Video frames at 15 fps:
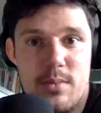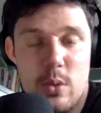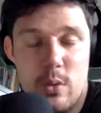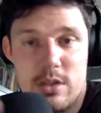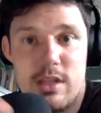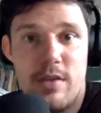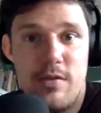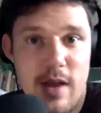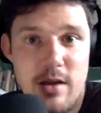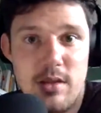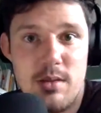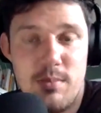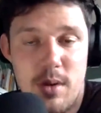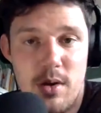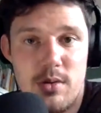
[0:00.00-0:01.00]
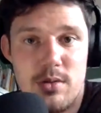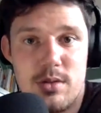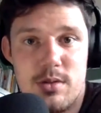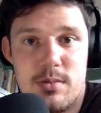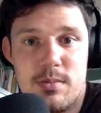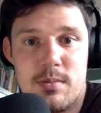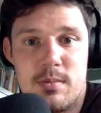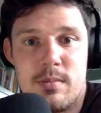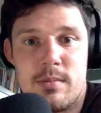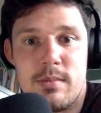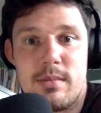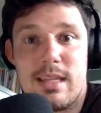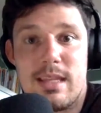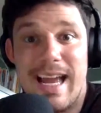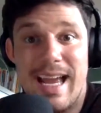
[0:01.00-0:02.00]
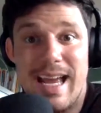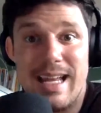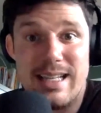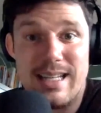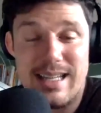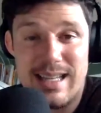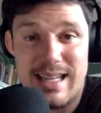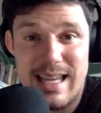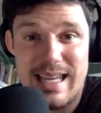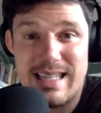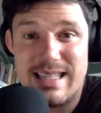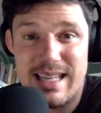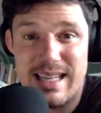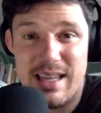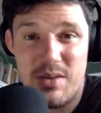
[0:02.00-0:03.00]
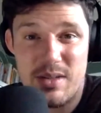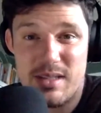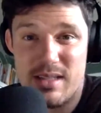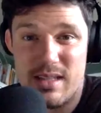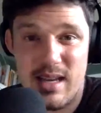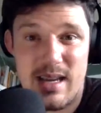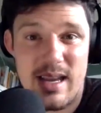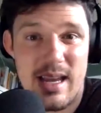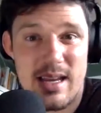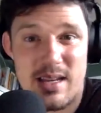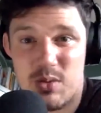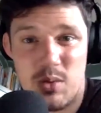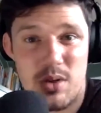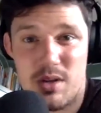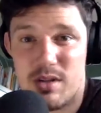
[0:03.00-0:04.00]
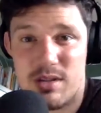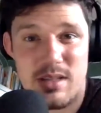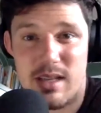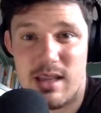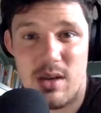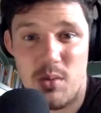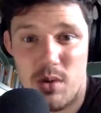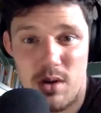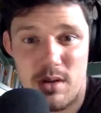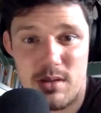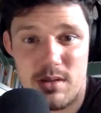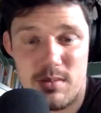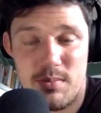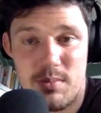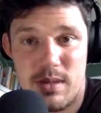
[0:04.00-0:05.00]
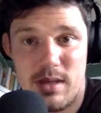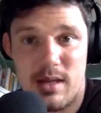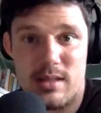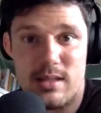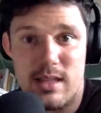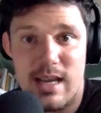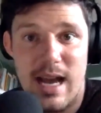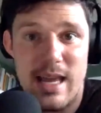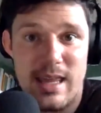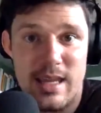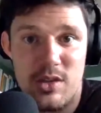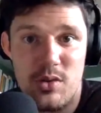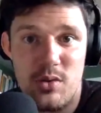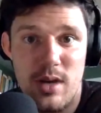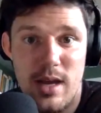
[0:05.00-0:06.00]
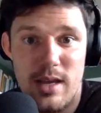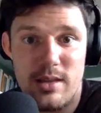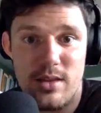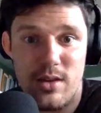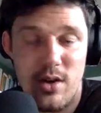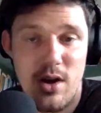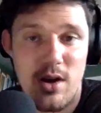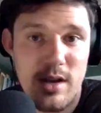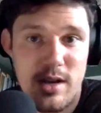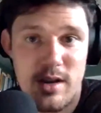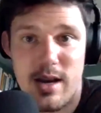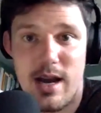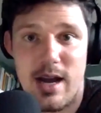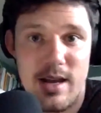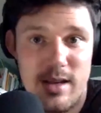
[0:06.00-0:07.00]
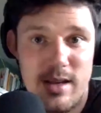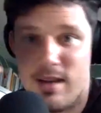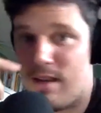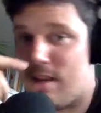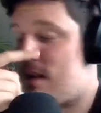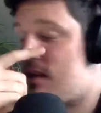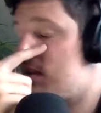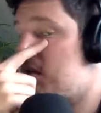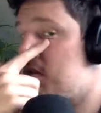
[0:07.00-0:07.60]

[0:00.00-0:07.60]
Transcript: which they found the bones. And he said they were sick, and his workers said they weren't, because the guy that you like, the long hair guy, the